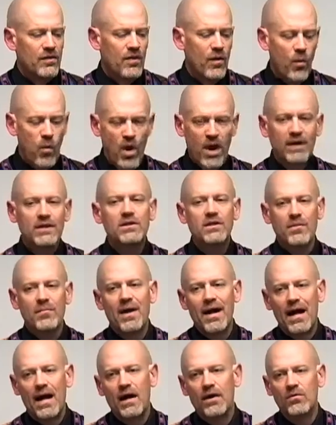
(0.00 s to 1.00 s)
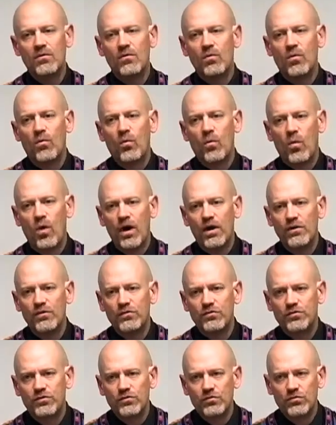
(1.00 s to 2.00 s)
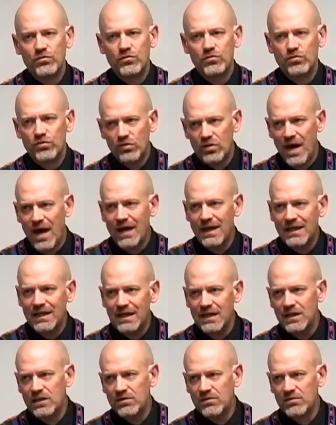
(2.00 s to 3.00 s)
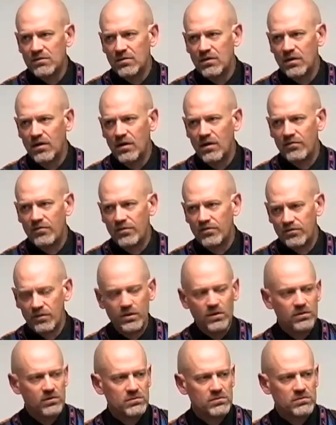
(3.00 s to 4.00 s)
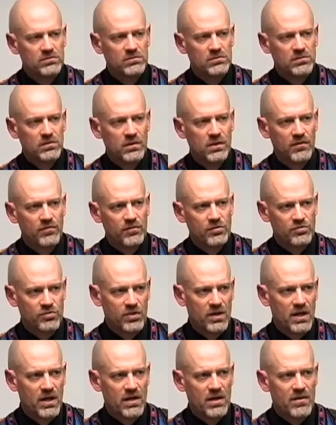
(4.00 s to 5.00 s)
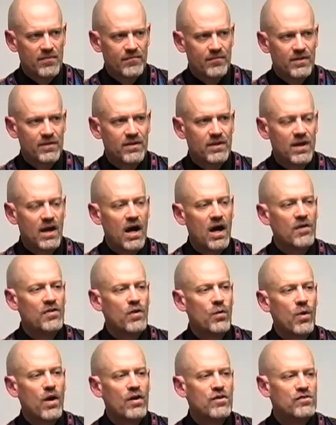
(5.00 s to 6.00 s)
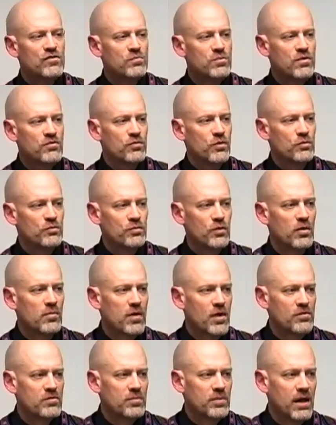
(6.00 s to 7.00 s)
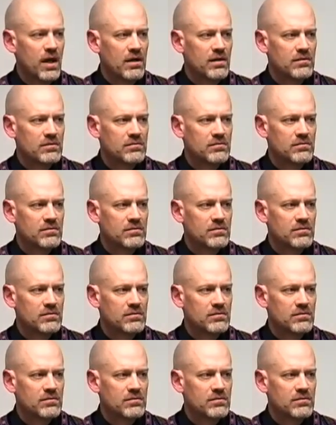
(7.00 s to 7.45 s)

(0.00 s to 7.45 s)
The one command was do not eat of the fruit of the tree, the other was be fruitful and multiply.